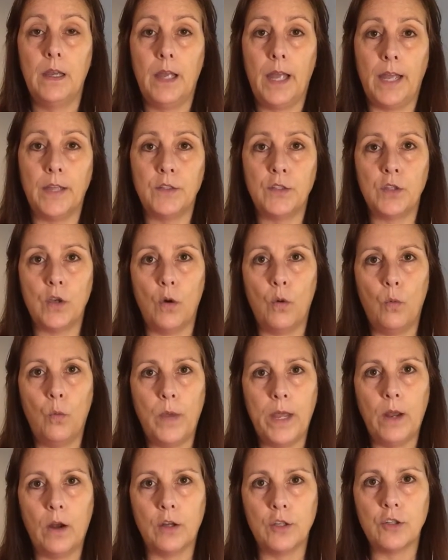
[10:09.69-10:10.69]
And so
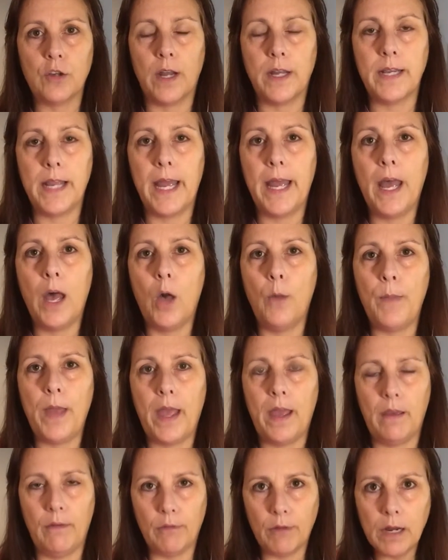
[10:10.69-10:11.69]
we are trying to help
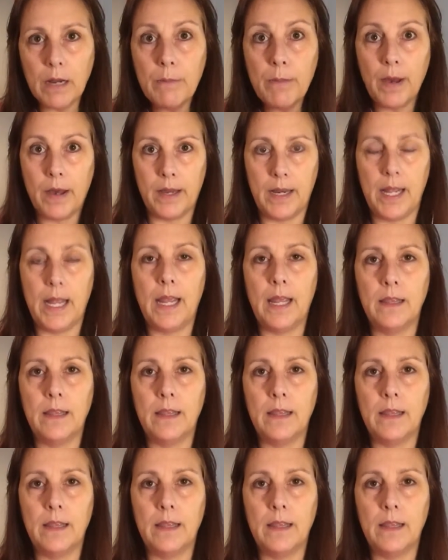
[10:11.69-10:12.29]
everybody